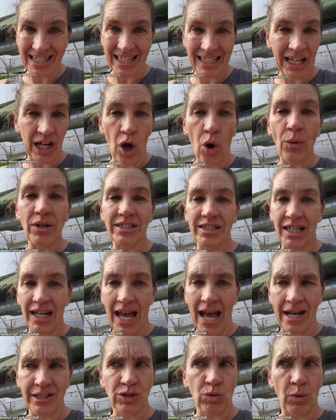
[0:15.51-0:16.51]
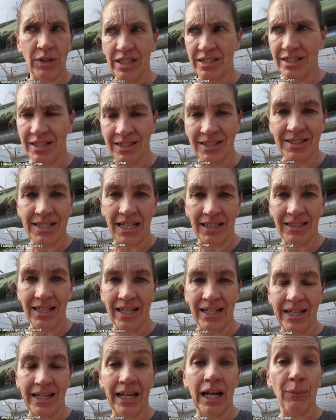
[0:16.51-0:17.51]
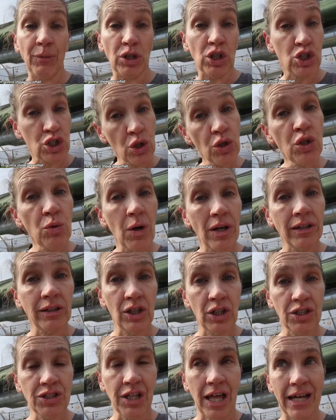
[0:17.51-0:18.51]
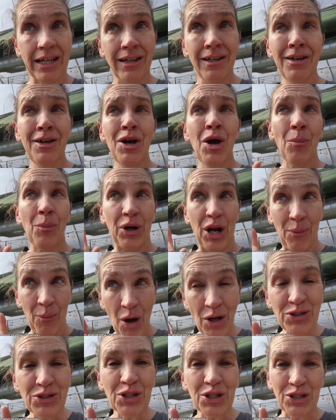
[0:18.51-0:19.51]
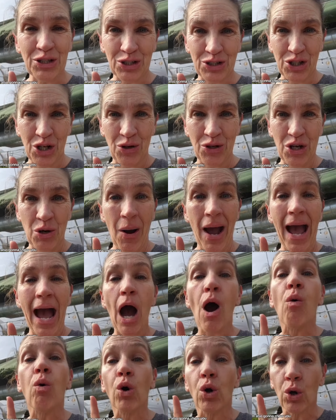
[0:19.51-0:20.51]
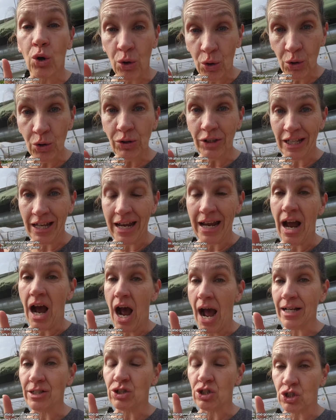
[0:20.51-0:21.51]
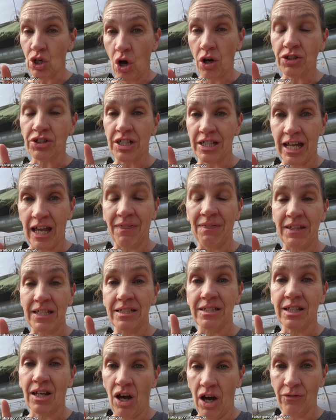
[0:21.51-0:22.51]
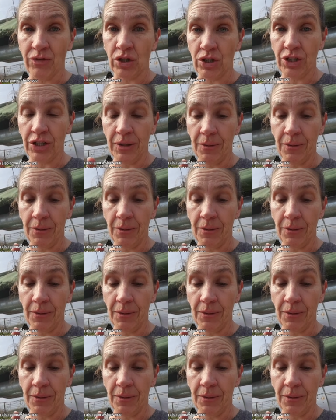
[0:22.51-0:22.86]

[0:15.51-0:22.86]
And I always get asked, what is insect netting? And I'm going to show you what it looks like. But I'm also going to show you how early I start to get these covered.